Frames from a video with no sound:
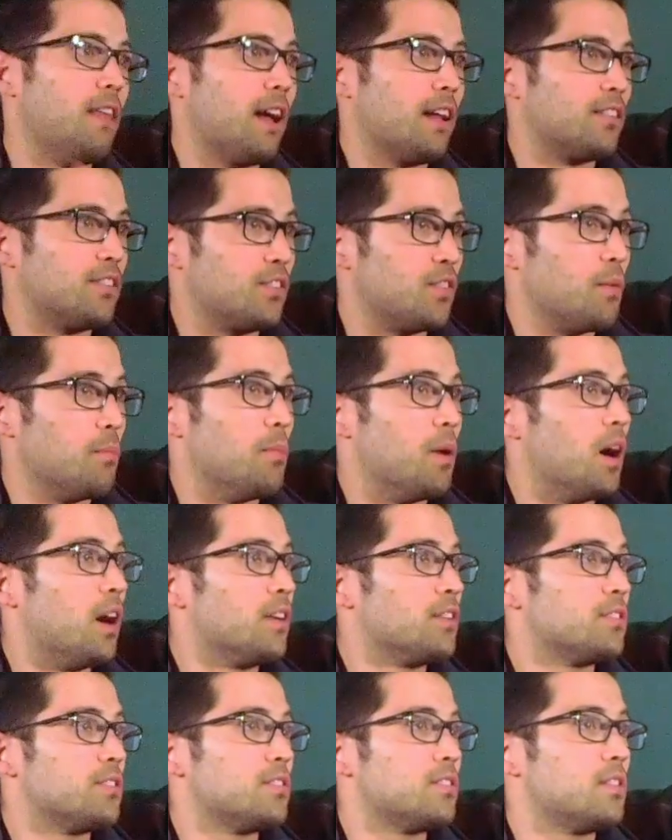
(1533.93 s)
That's the
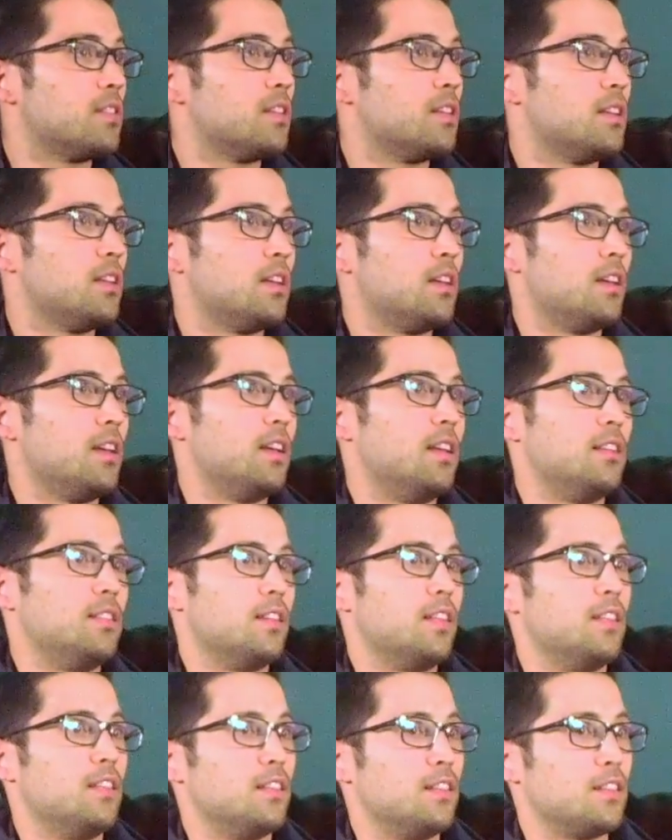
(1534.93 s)
must,
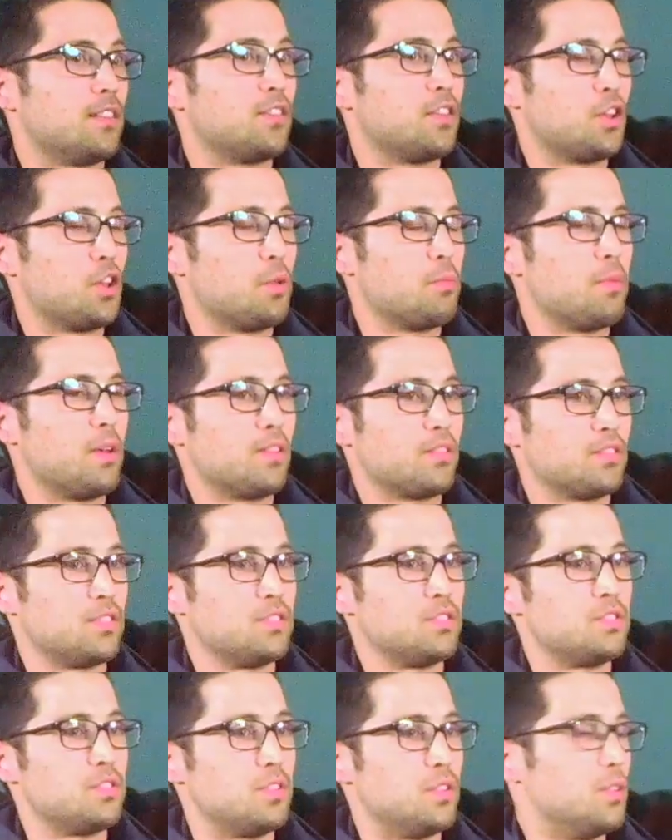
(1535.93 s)
and it's a good
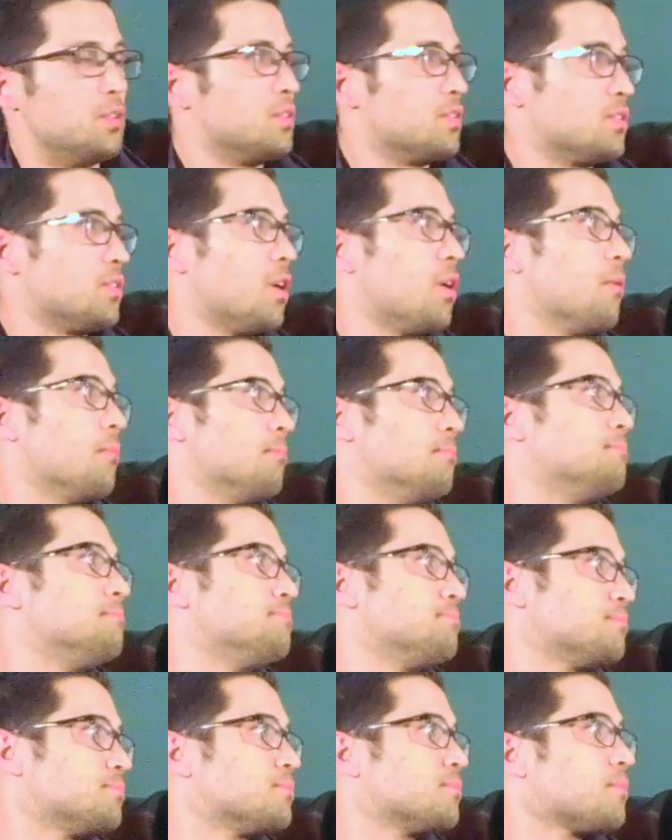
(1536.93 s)
message too. So,
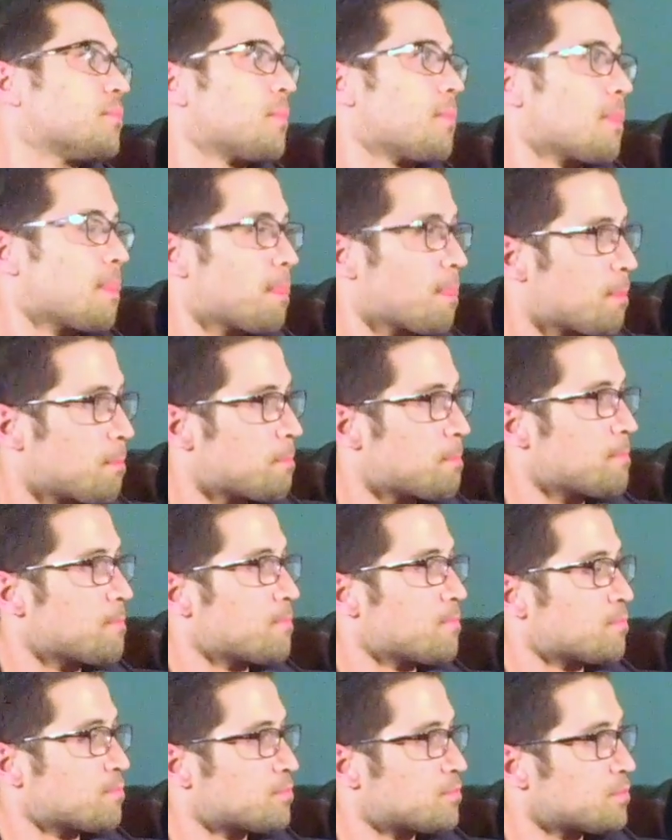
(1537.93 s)
all right,
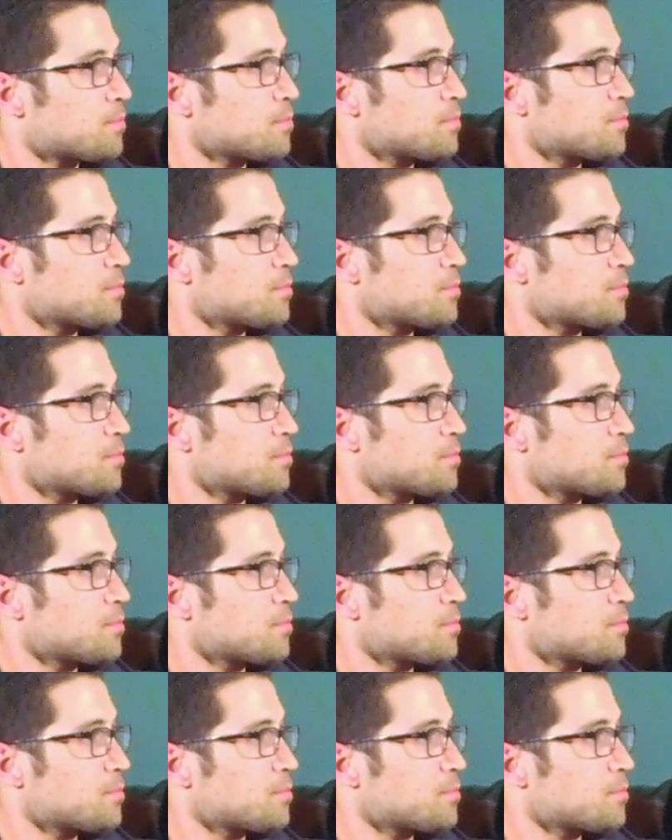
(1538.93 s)
that was